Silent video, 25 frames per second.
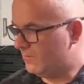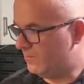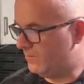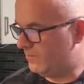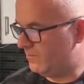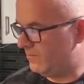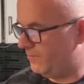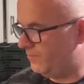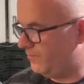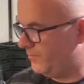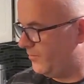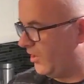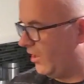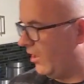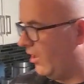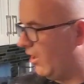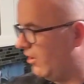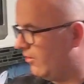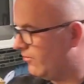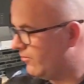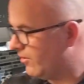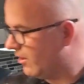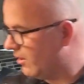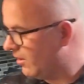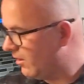
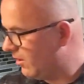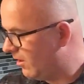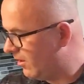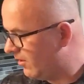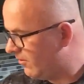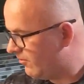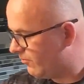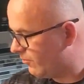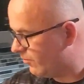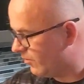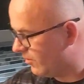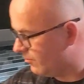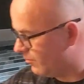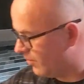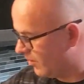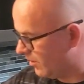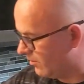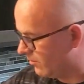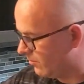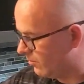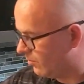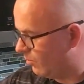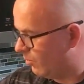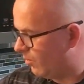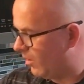All of our life we've
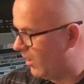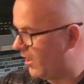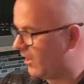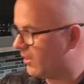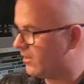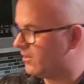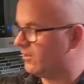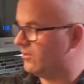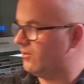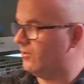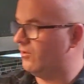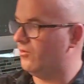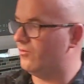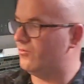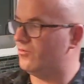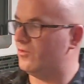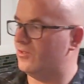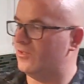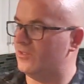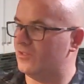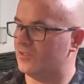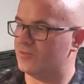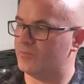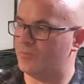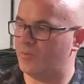been walking over
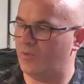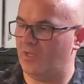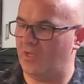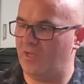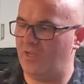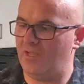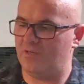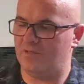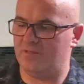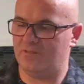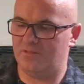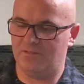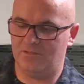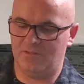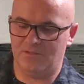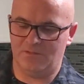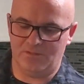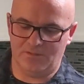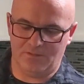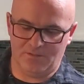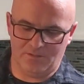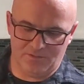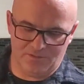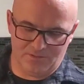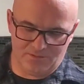this plant,
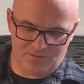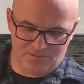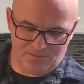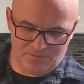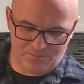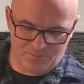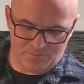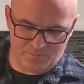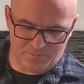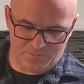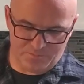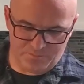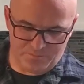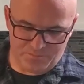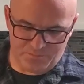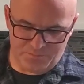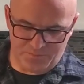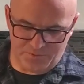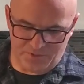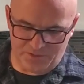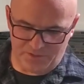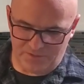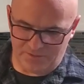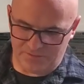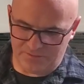
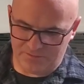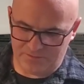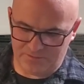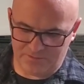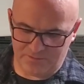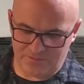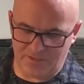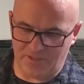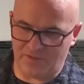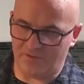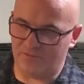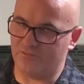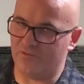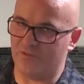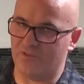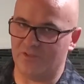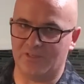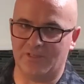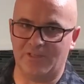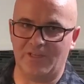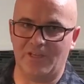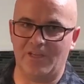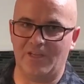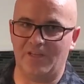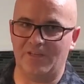but never
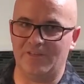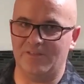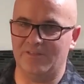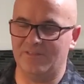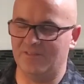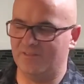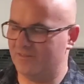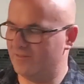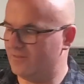again.